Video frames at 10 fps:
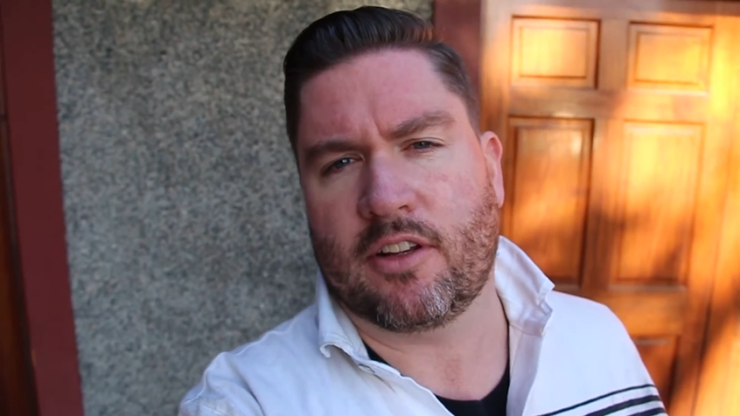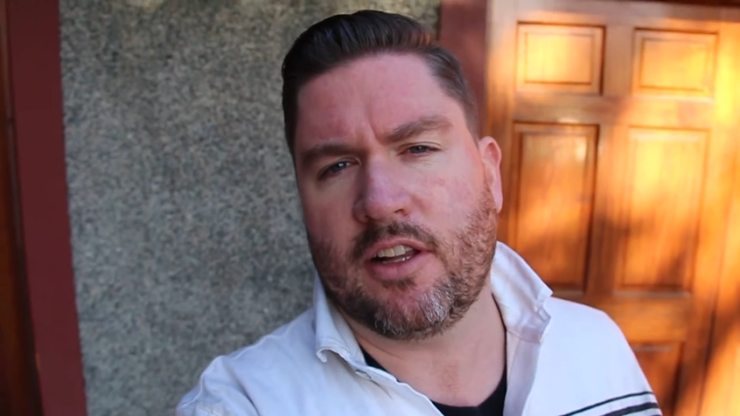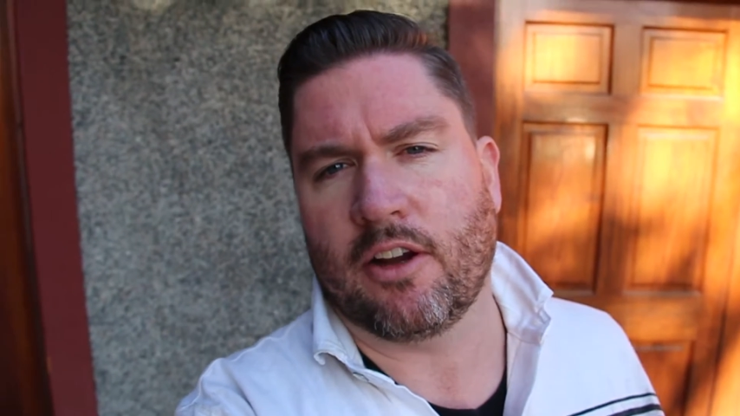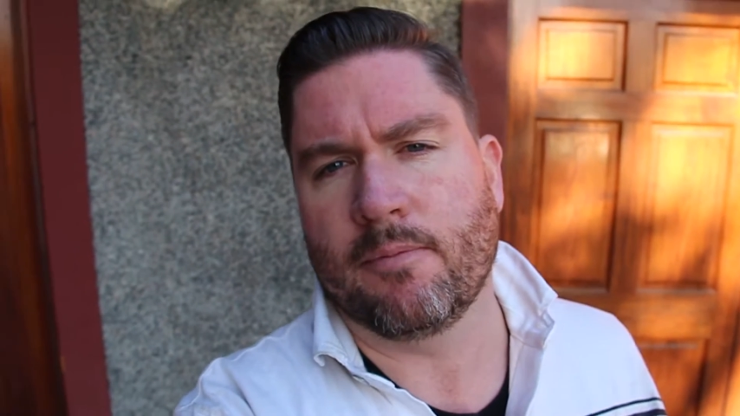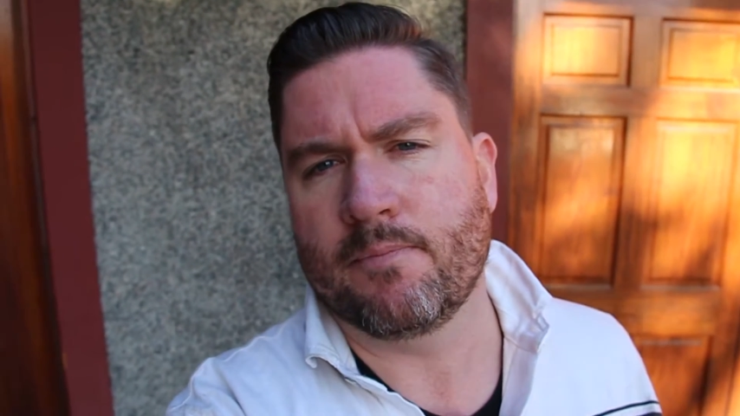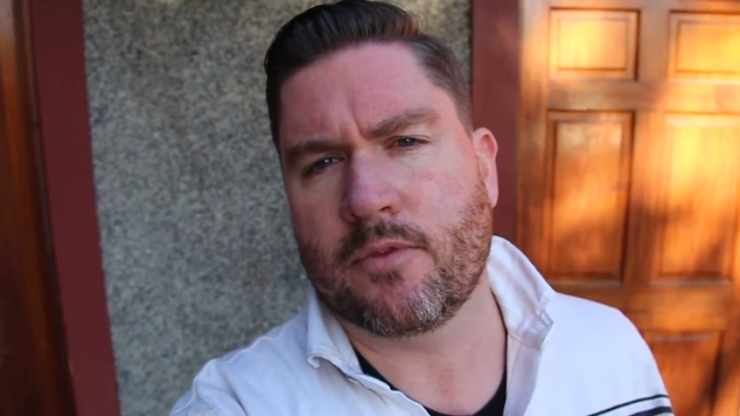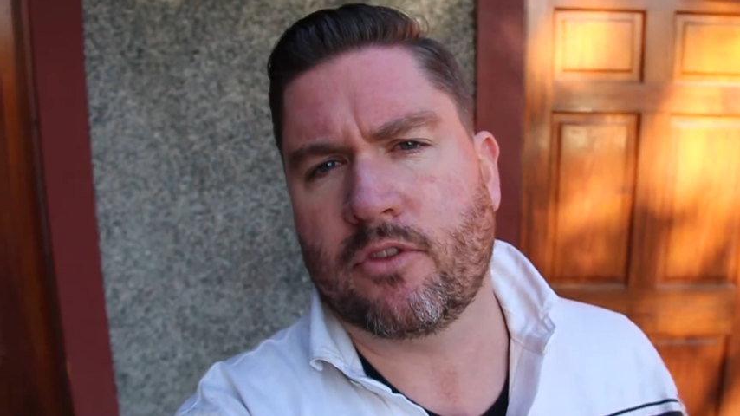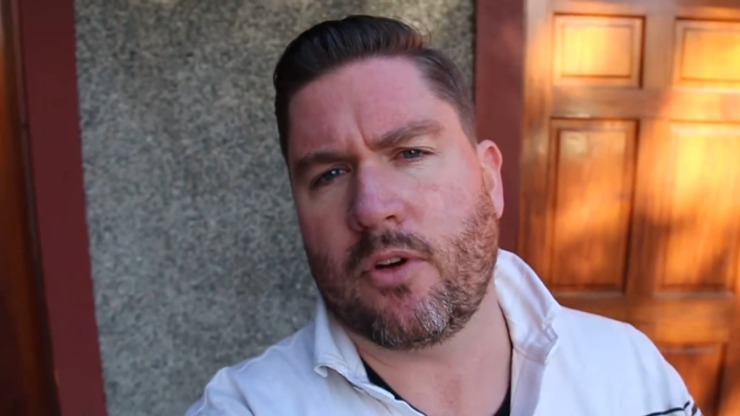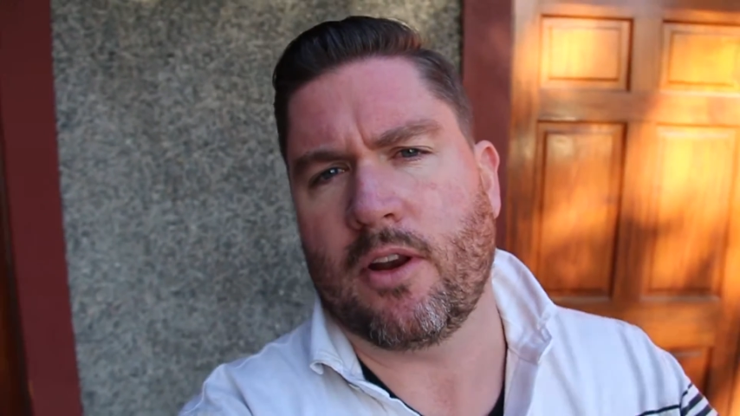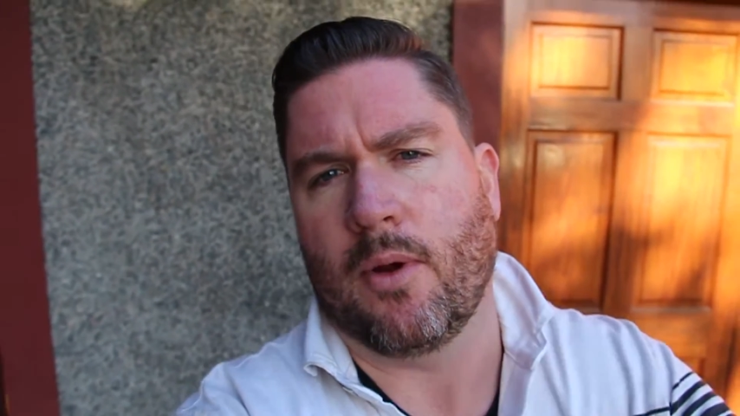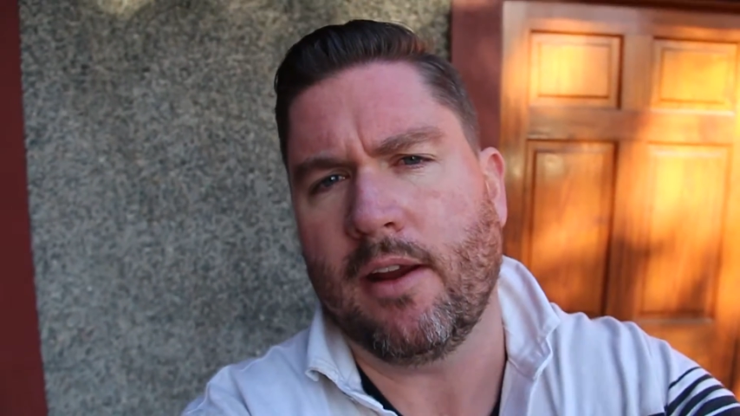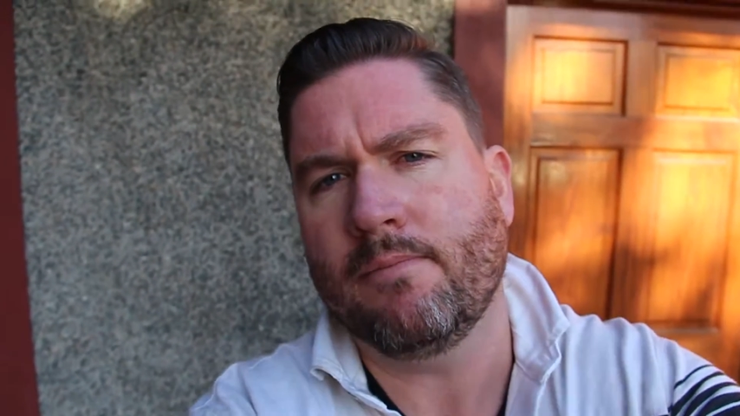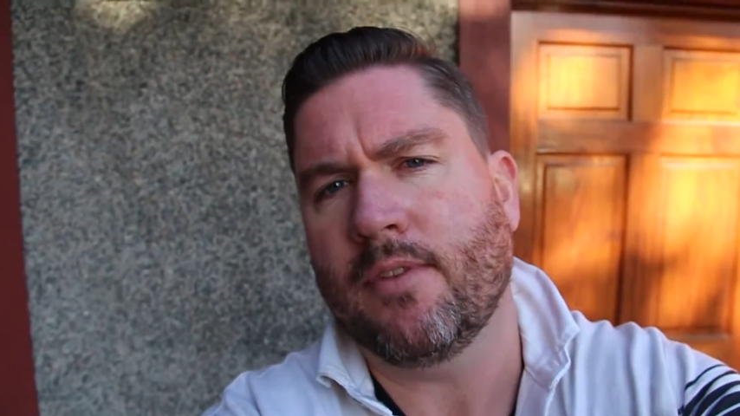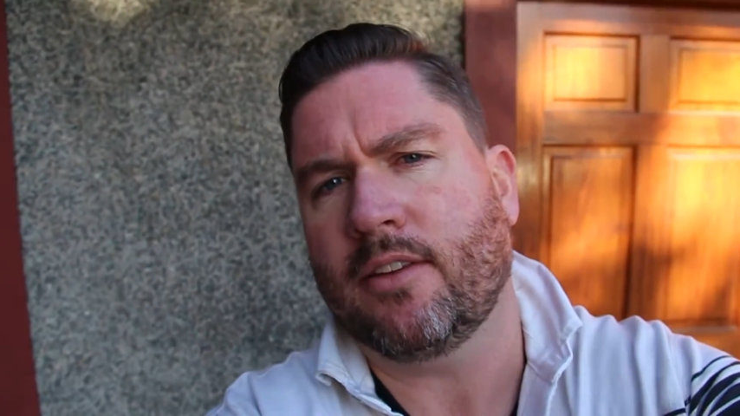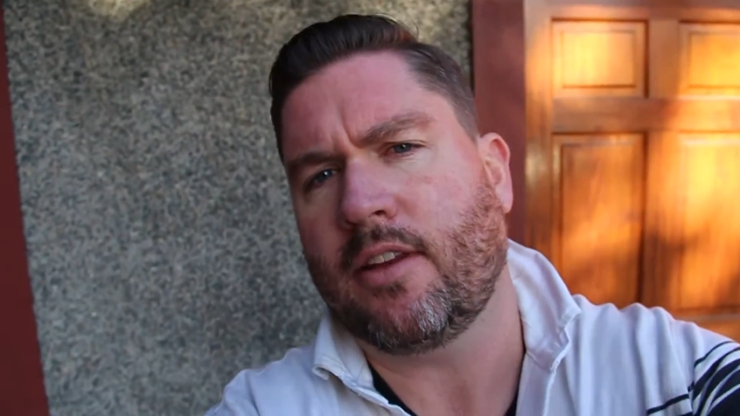clear. So anyway,
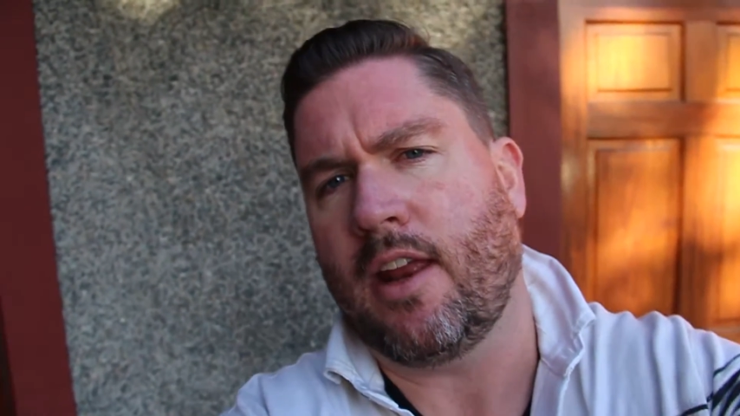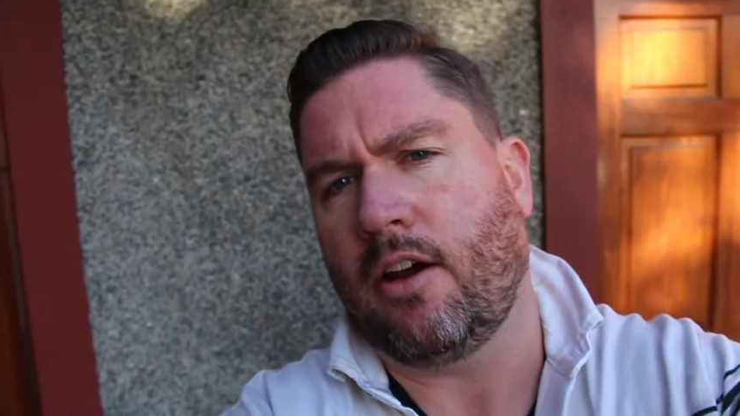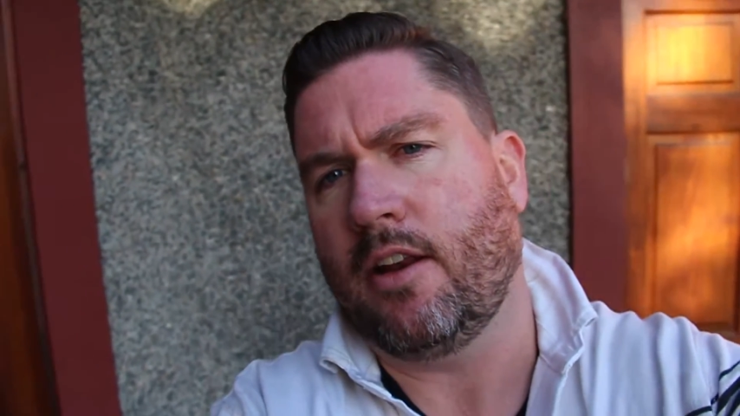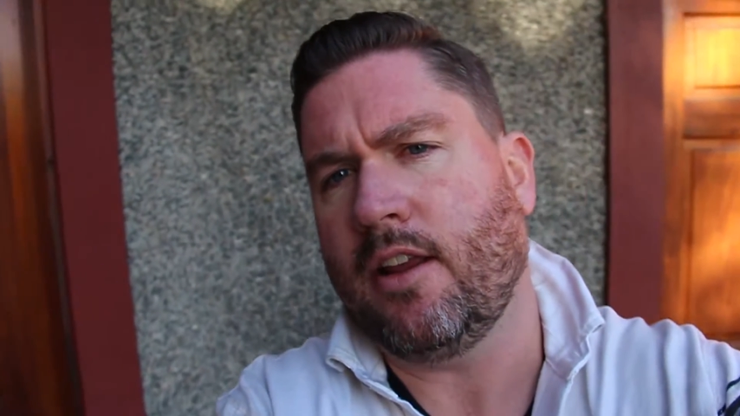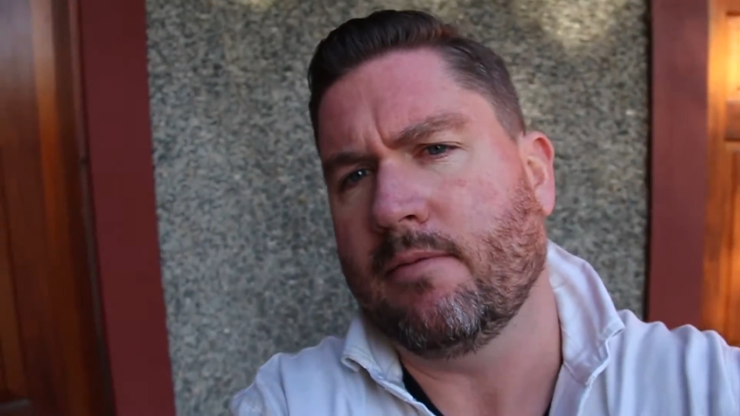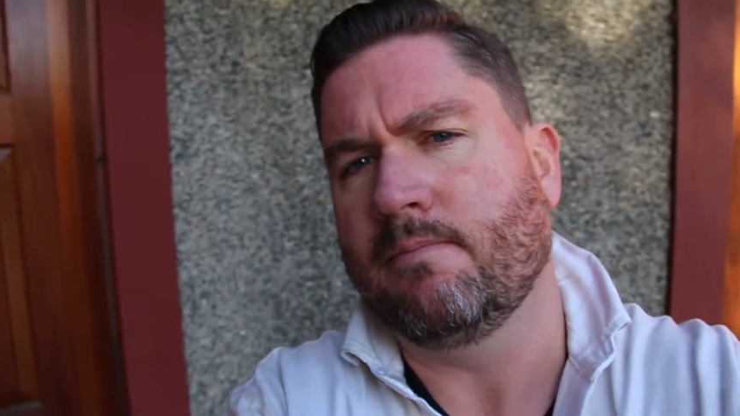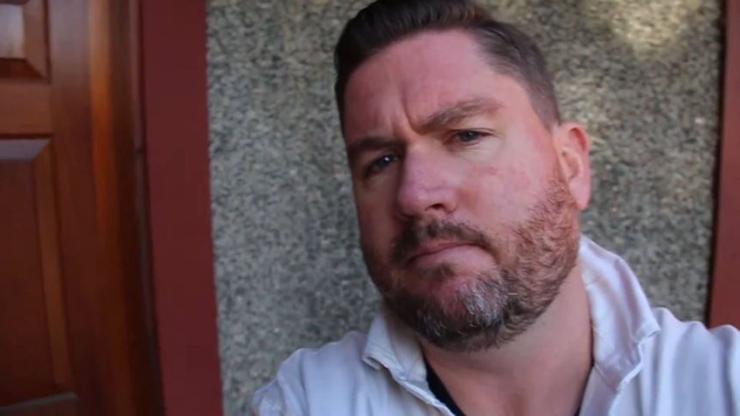let's head on in.